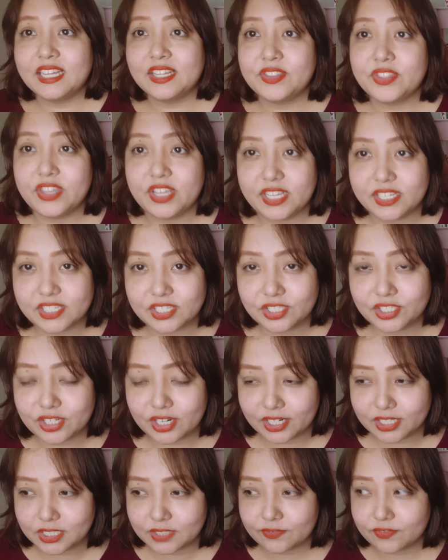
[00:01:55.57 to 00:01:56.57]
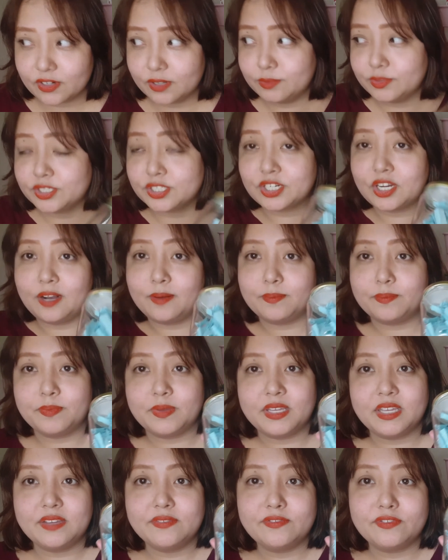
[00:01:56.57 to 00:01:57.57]
these jars from
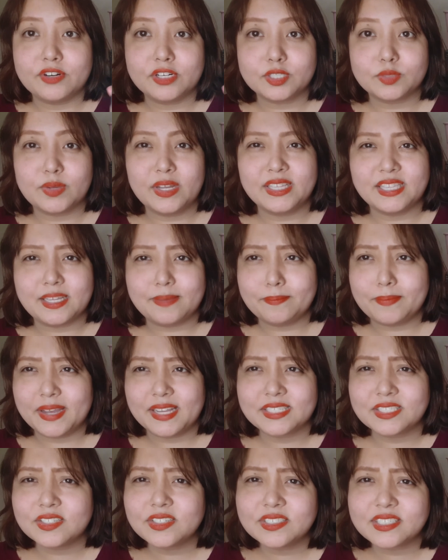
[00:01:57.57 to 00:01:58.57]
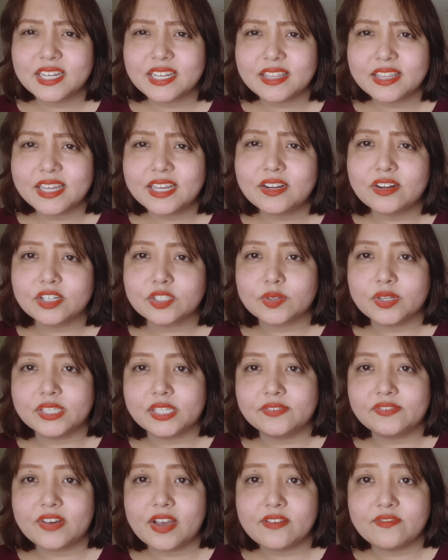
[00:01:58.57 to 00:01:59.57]
Shopee for 20 pesos, I think, or
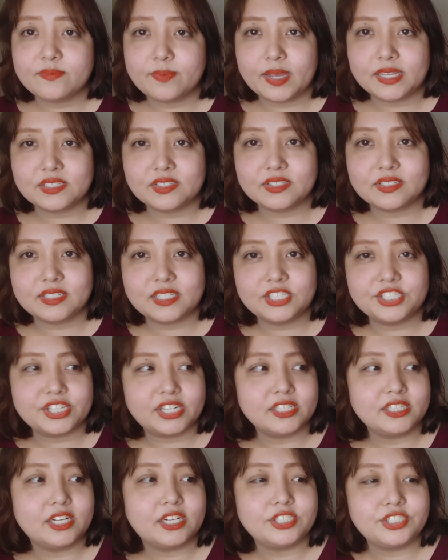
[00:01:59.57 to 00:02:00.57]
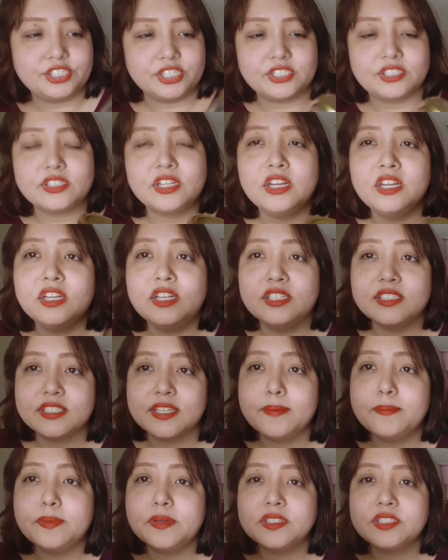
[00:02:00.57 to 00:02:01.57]
25 pesos each, and they're just
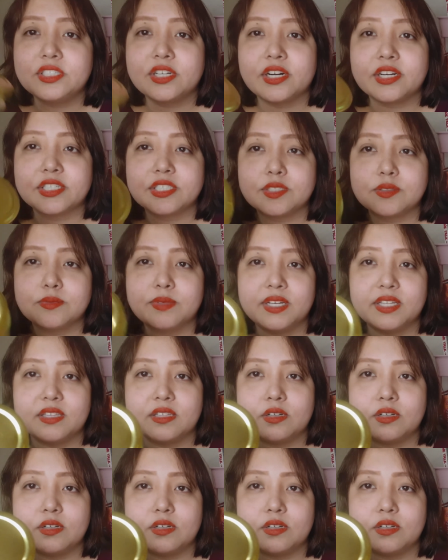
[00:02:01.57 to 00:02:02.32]
simple jars with